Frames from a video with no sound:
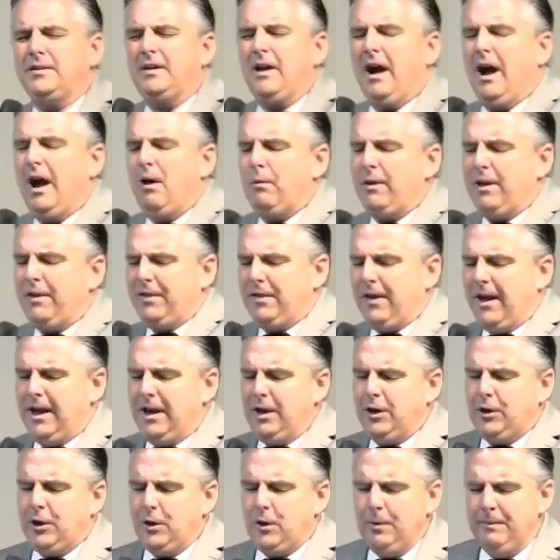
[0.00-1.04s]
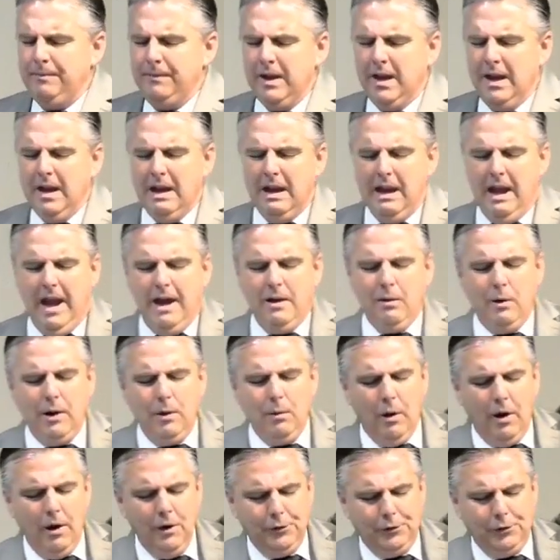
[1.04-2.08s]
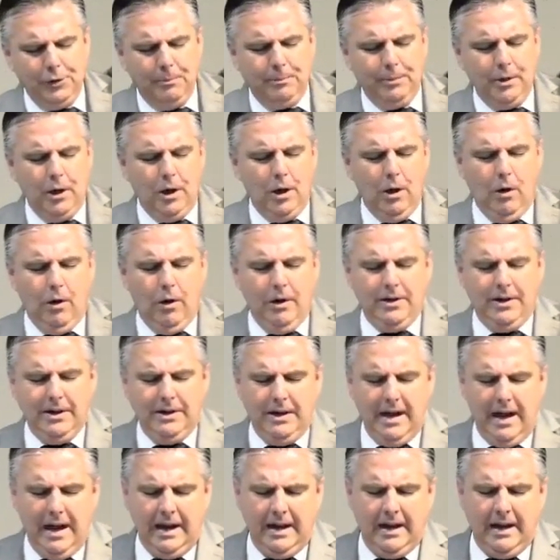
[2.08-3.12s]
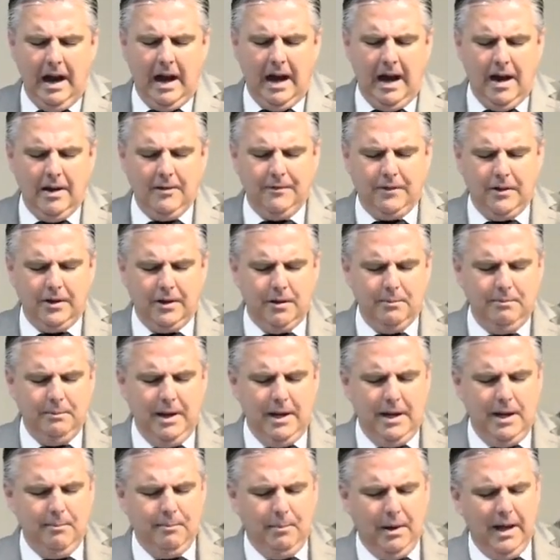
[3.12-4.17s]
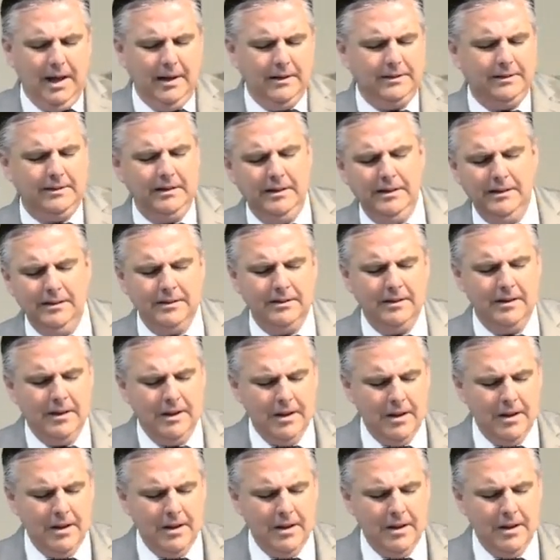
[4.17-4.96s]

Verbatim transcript: God, we thank you and we worship you, Lord, today, God, for your many blessings,